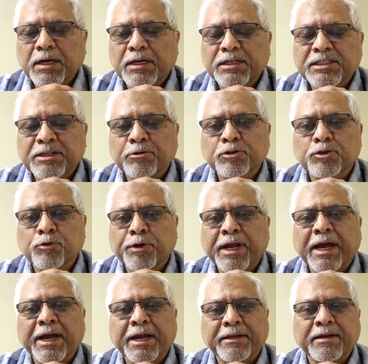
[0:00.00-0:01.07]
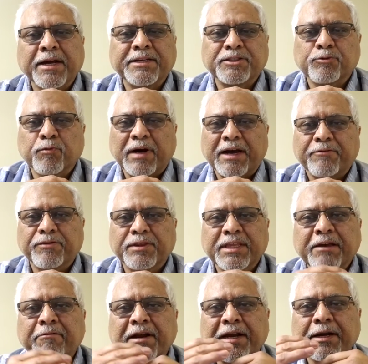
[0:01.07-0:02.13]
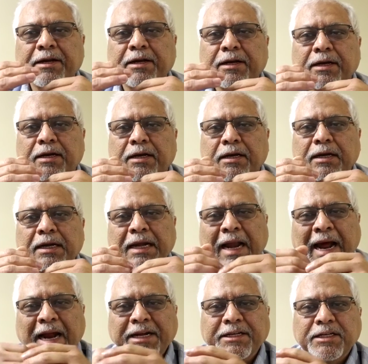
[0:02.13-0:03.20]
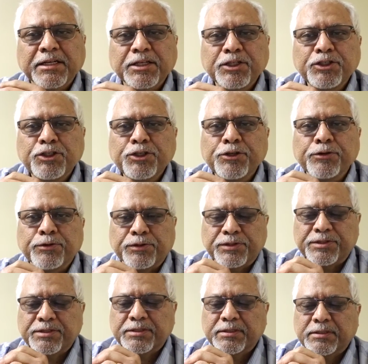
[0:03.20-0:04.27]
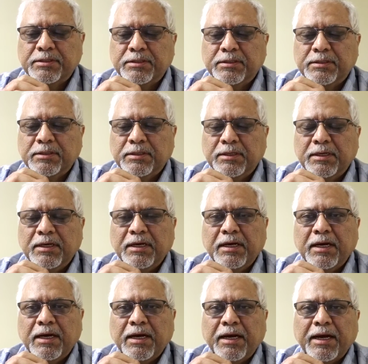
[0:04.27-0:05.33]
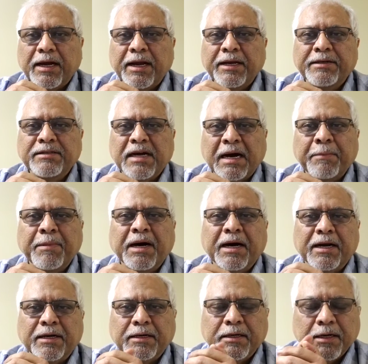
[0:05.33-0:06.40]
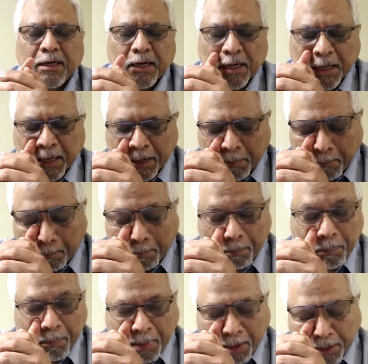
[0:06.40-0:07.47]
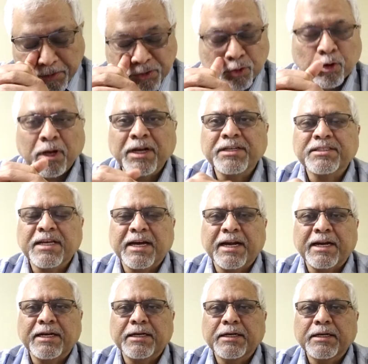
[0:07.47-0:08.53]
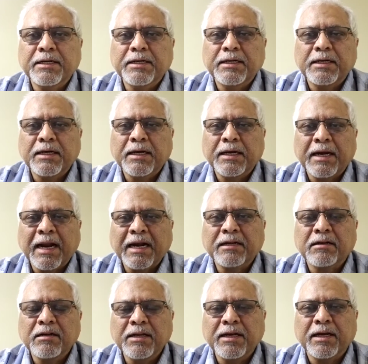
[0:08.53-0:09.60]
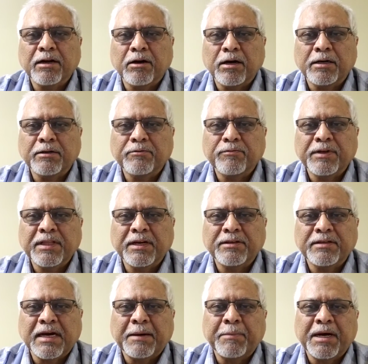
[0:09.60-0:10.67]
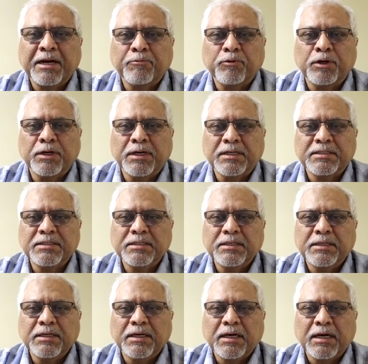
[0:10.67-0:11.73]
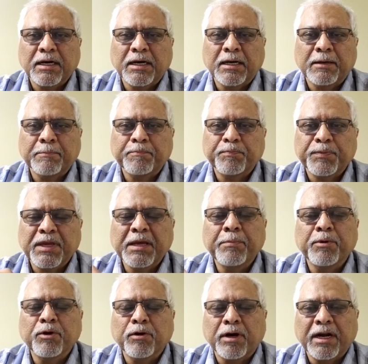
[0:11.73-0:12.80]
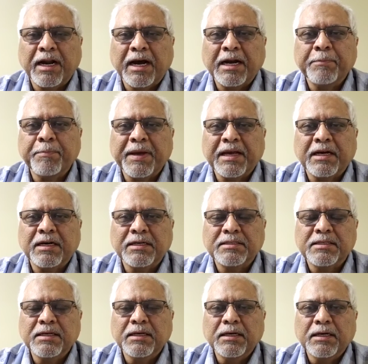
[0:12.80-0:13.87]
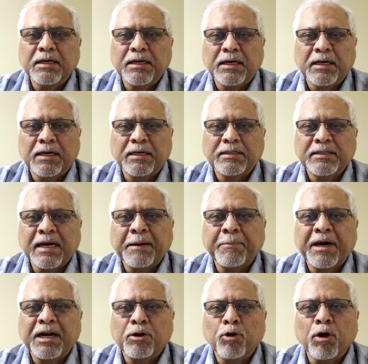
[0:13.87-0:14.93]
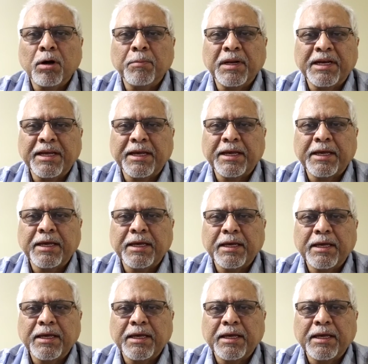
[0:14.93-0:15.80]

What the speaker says: She was Uriah Hittite's wife. They were not Jews. And Tamar, scholars are not clear on whether Tamar was Hebrew or not, because Tamar normally